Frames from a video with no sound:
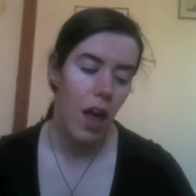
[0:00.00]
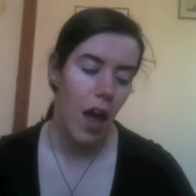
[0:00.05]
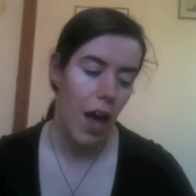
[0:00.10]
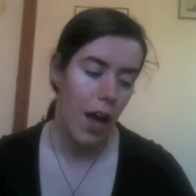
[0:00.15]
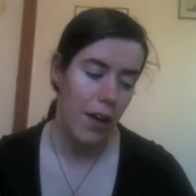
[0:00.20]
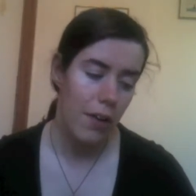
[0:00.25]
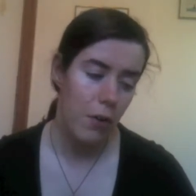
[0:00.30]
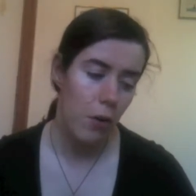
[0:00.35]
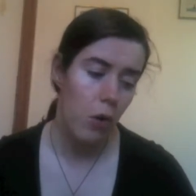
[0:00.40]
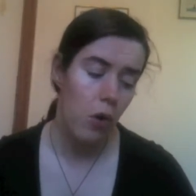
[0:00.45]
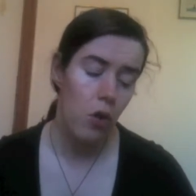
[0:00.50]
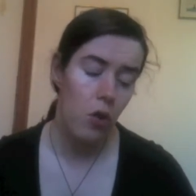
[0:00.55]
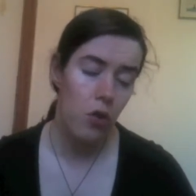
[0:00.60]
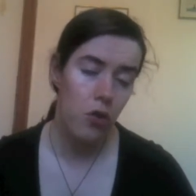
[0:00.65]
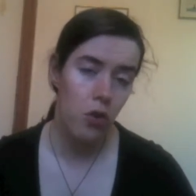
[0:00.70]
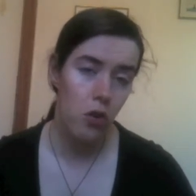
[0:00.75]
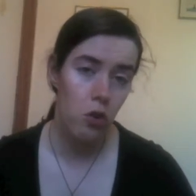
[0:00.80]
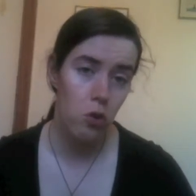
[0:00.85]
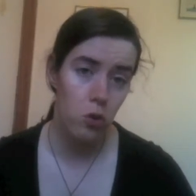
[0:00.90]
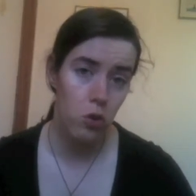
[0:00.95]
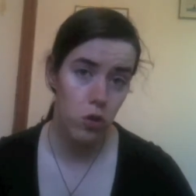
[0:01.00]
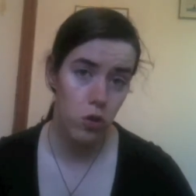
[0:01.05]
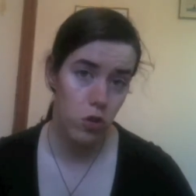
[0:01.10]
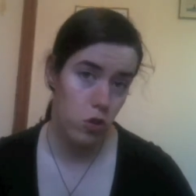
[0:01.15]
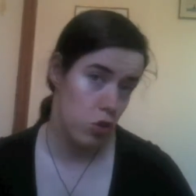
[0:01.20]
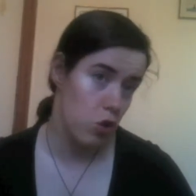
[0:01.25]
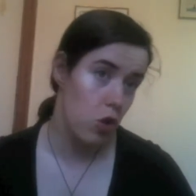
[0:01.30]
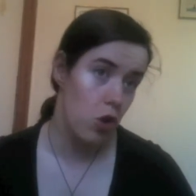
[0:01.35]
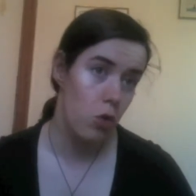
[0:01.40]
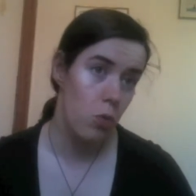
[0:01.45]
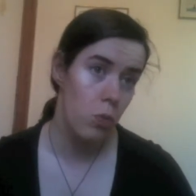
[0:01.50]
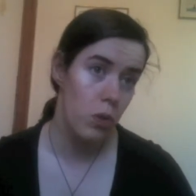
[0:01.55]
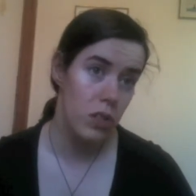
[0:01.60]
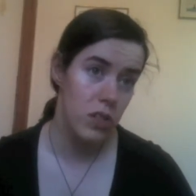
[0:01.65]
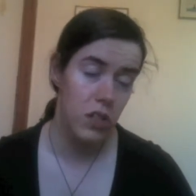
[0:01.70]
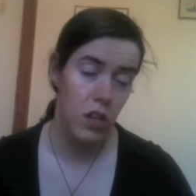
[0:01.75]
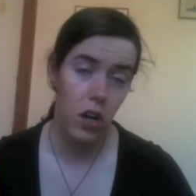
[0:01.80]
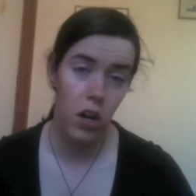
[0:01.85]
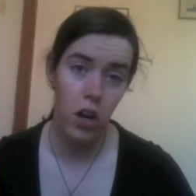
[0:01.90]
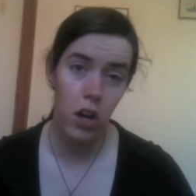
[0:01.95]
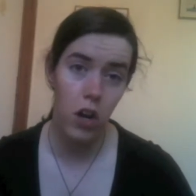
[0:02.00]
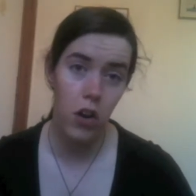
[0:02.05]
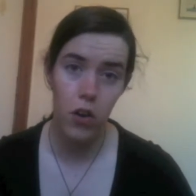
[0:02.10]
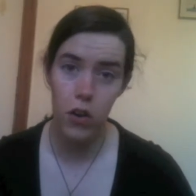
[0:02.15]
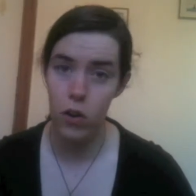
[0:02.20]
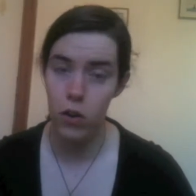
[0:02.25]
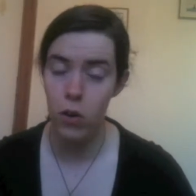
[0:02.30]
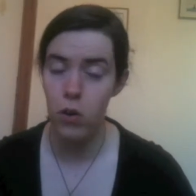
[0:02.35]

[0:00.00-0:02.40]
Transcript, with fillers: and also Sean was her